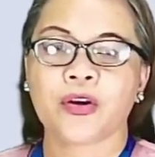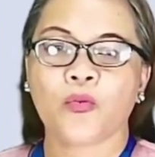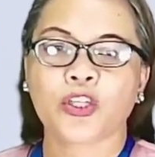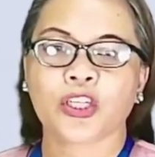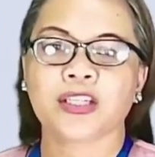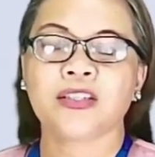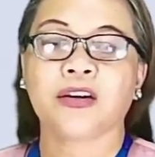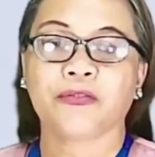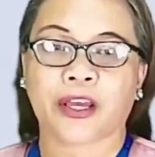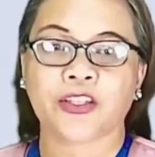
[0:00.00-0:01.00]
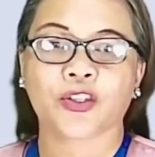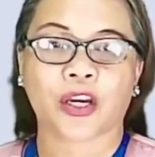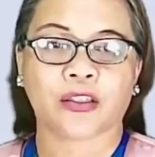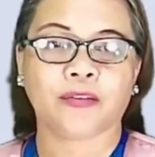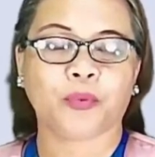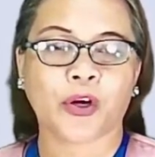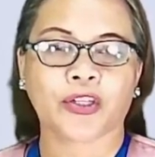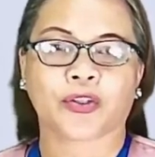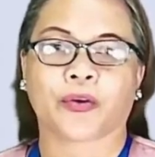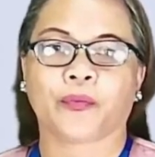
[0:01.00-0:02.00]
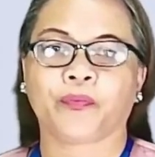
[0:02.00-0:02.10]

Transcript: which is the red shaded portion.